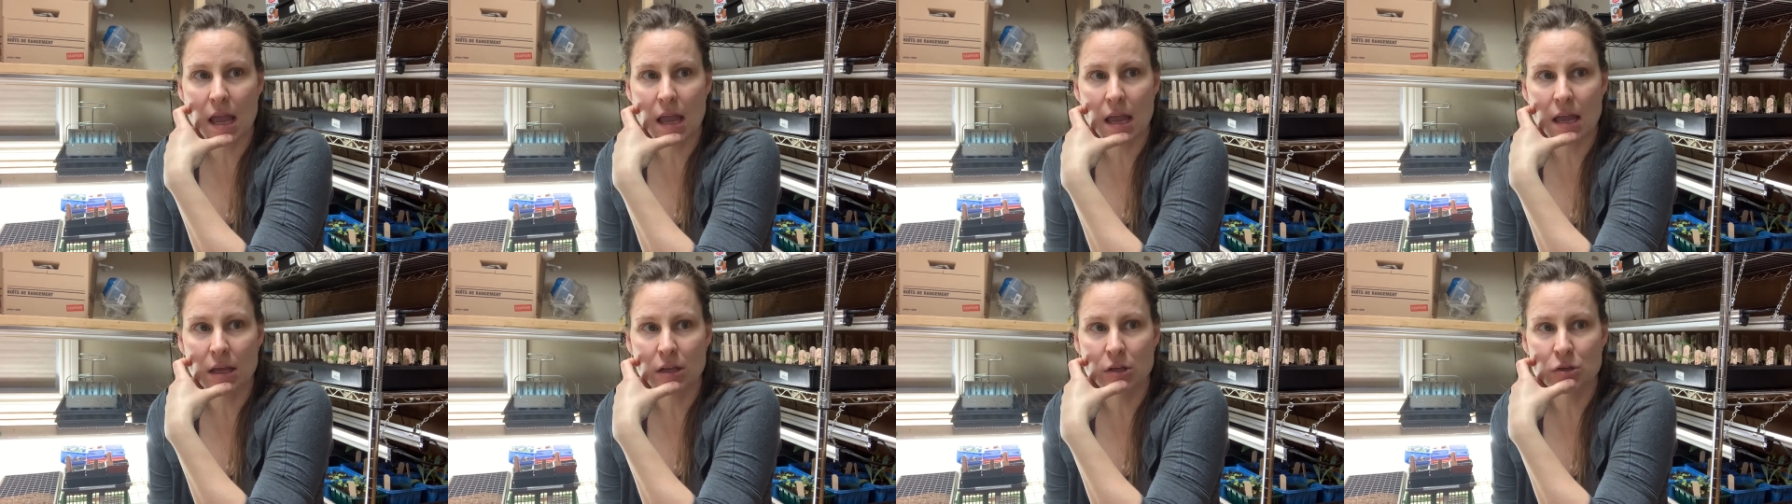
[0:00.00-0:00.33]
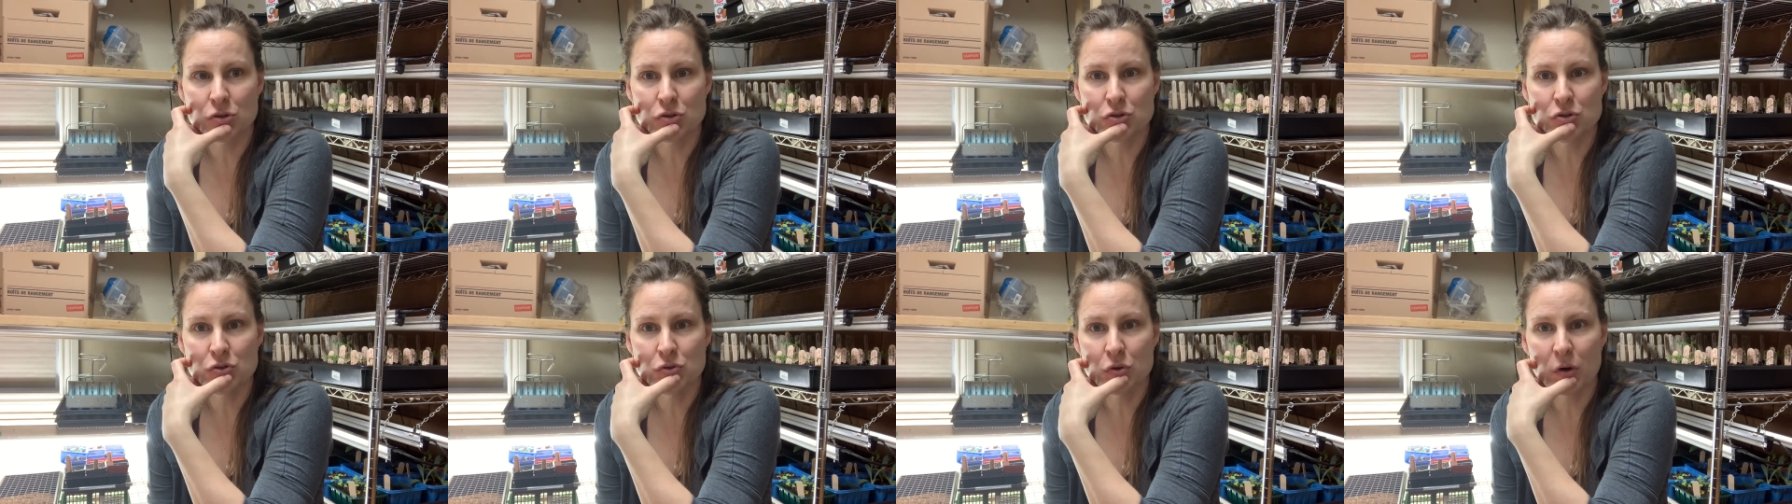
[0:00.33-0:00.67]

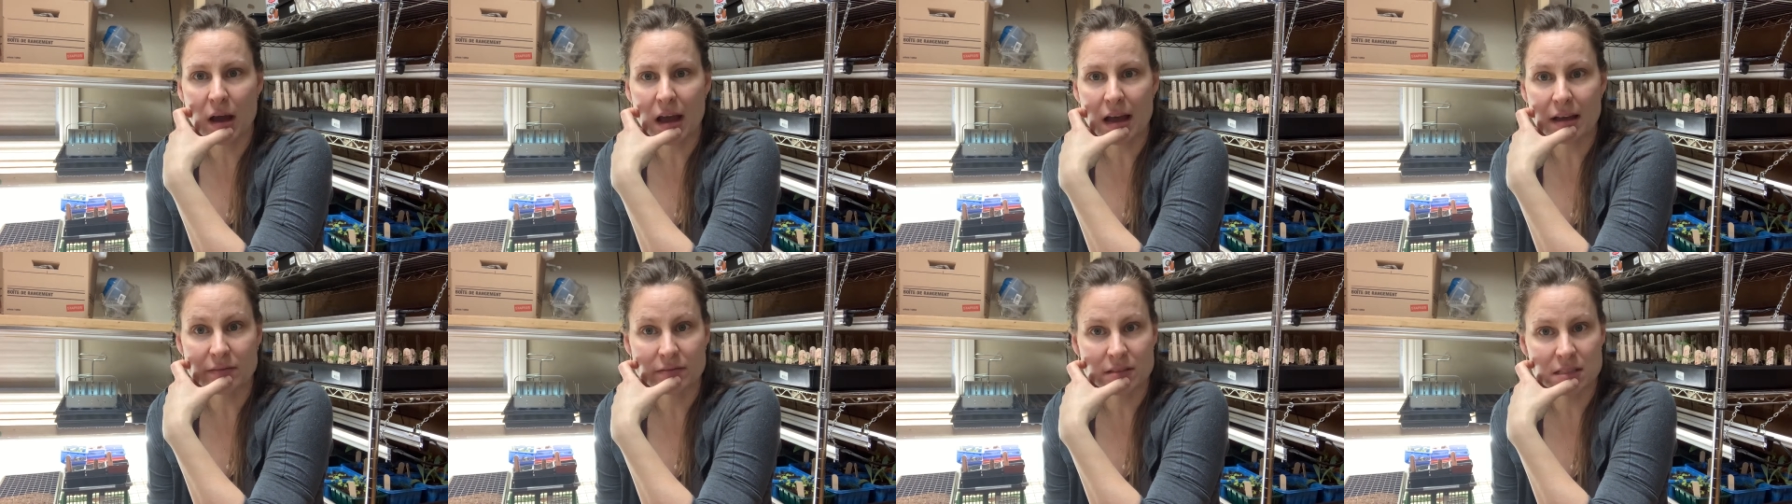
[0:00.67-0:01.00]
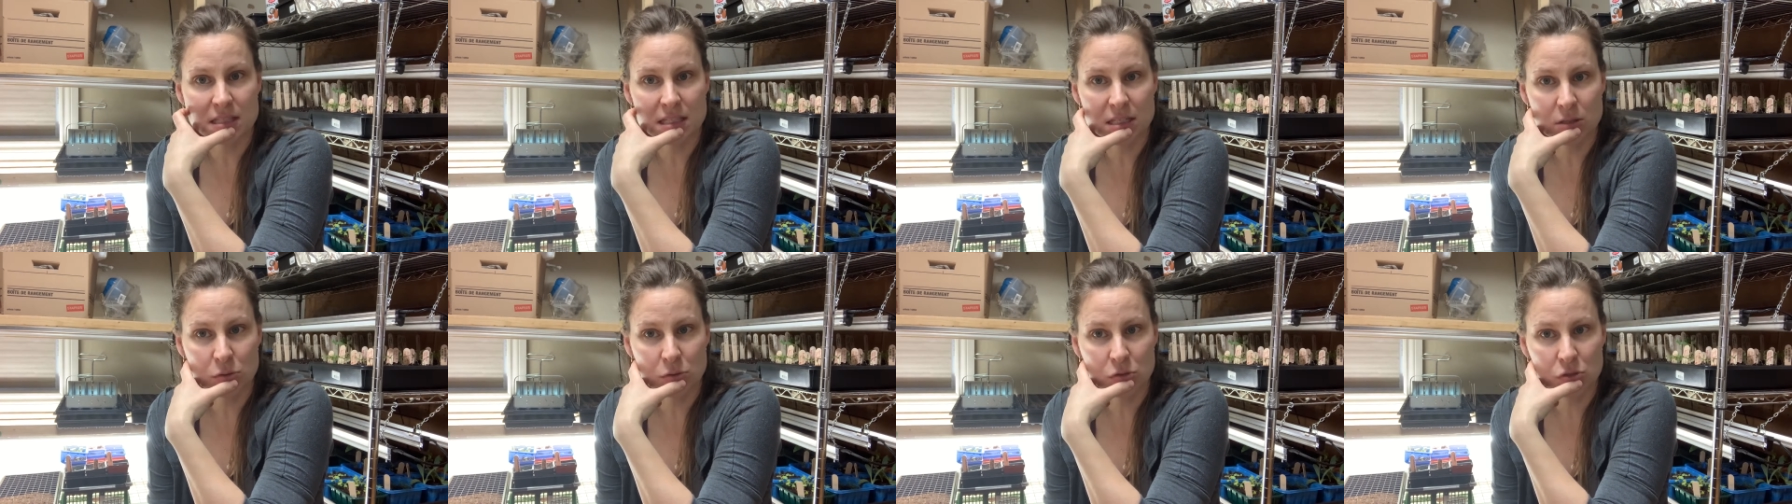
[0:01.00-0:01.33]
and you have
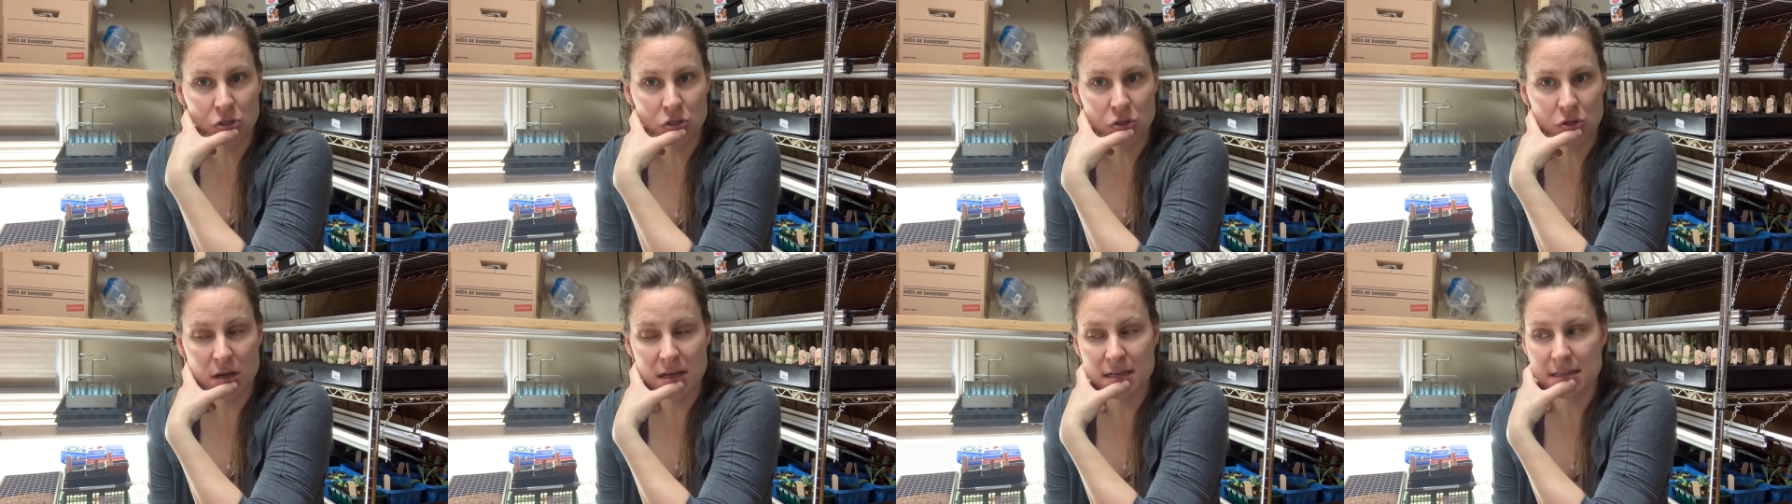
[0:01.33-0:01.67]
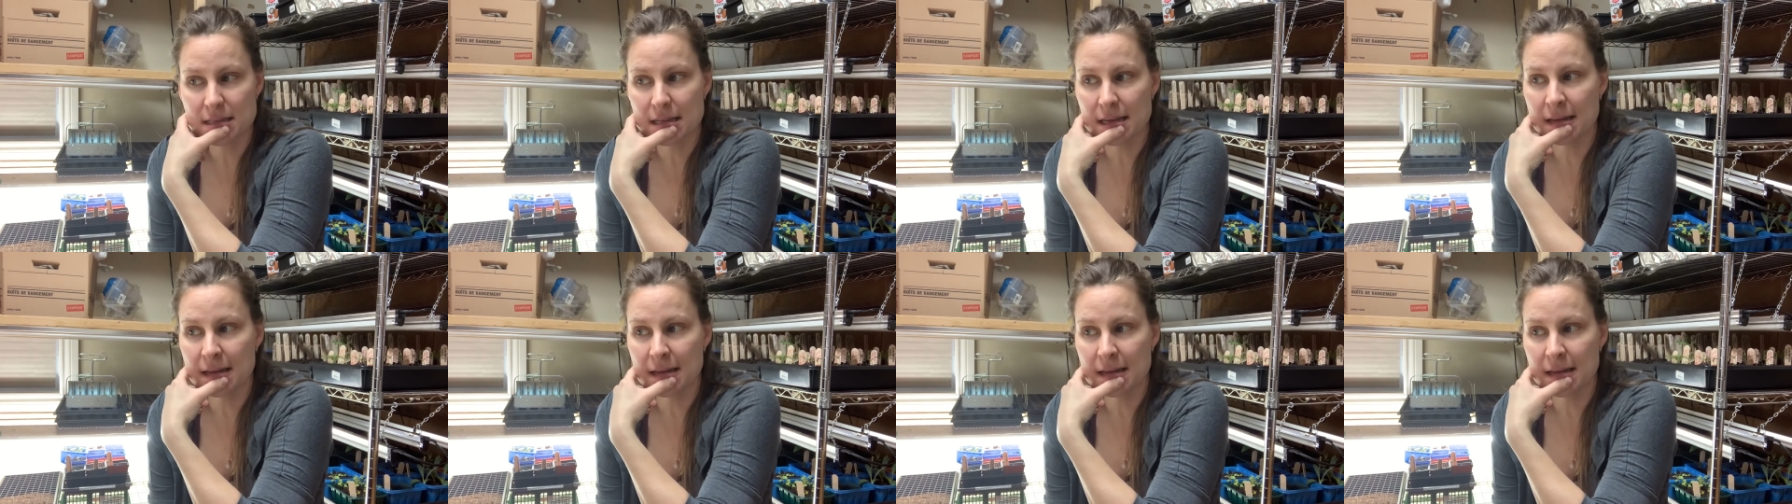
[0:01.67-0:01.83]
zero stress,